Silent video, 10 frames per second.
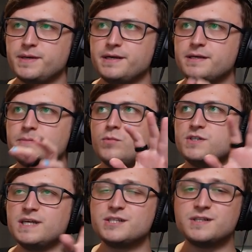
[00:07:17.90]
pack,
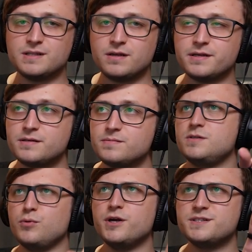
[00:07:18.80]
which is actually like
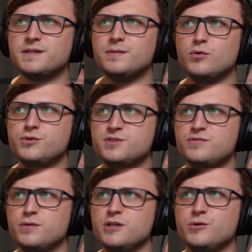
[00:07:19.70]
surprisingly more
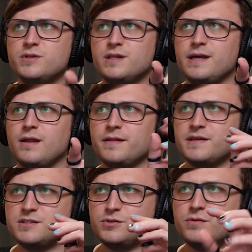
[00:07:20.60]
useful than you would think. Like
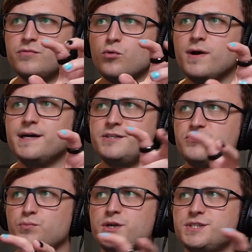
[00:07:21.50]
there's a good variety
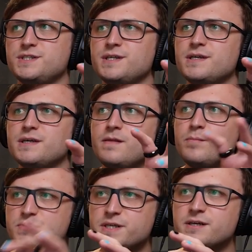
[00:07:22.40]
of brushes here,
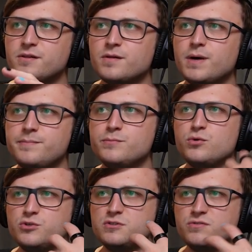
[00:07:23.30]
in particular that might be
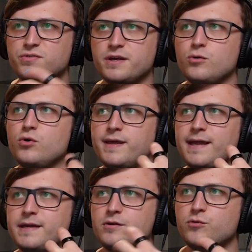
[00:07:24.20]
more useful for like
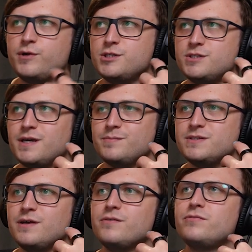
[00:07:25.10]
organic and creature type
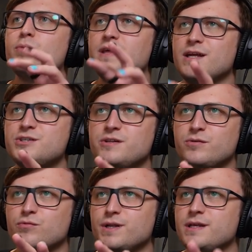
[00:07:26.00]
stuff, but they actually
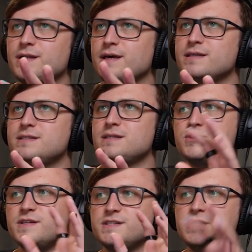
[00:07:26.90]
look really nice.
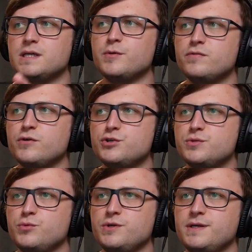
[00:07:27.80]
So there's a demo
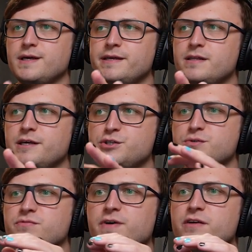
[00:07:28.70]
version where you can get a
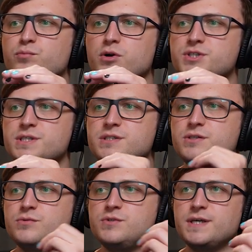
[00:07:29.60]
collection of five brushes
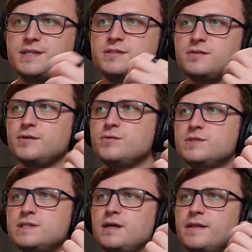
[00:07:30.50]
to test and
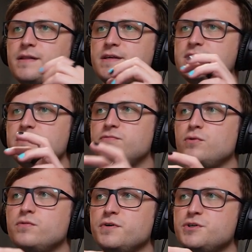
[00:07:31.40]
use, and then there's a
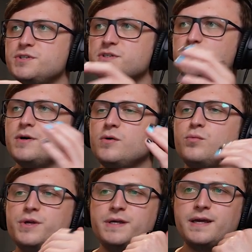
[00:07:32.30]
full version as well
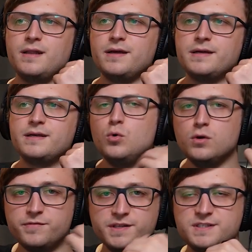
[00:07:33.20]
where you get like
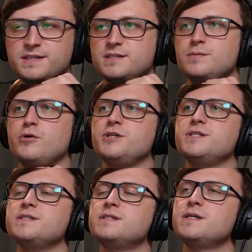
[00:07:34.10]
all of the sixty
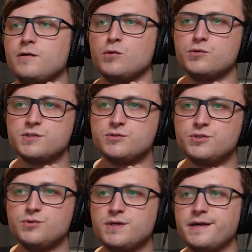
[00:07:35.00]
brushes. There are also
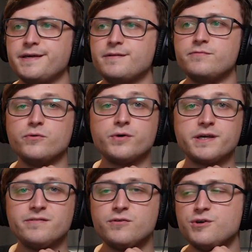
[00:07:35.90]
two K and four
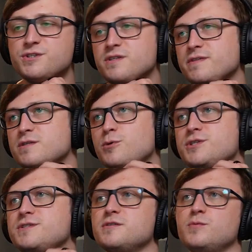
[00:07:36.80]
K versions of these
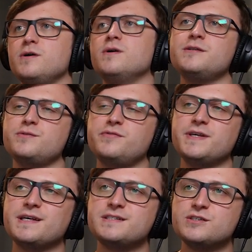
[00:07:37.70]
brushes as well. So if you
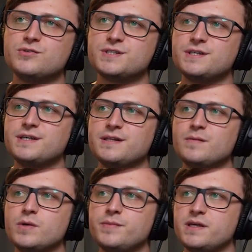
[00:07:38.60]
think that's interesting,
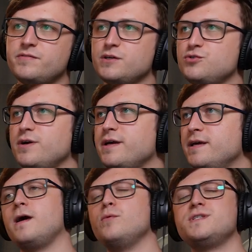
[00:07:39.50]
then maybe give it a
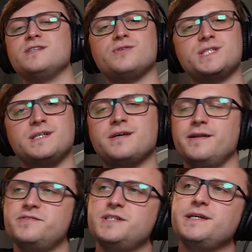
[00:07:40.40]
try. I was interested in
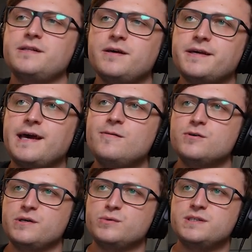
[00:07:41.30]
kind of seeing like how
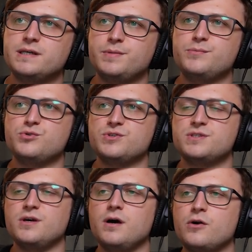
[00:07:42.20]
long it would take people to
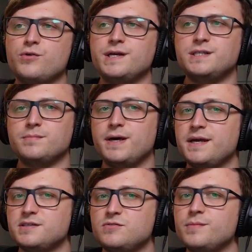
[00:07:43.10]
start creating
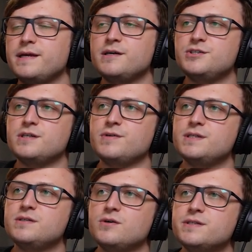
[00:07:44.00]
packs from A I
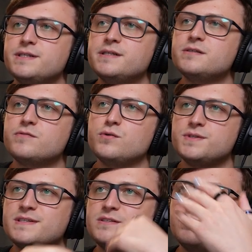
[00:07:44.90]
generated content. Of
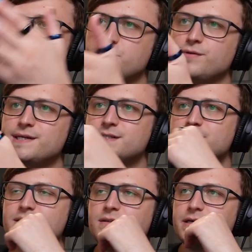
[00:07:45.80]
course, this is all
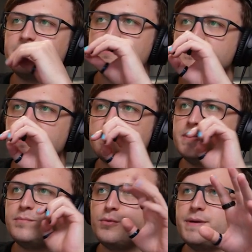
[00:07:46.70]
curated, like these have had to
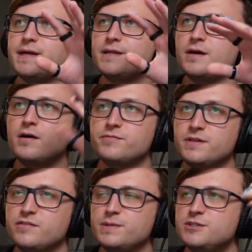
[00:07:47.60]
be prepared after
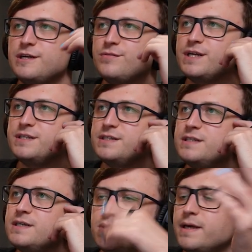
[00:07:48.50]
they've been generated.
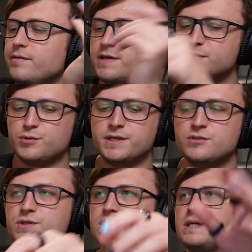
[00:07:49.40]
But yeah, I think it's pretty
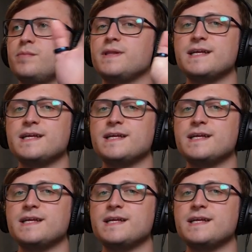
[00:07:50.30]
interesting, but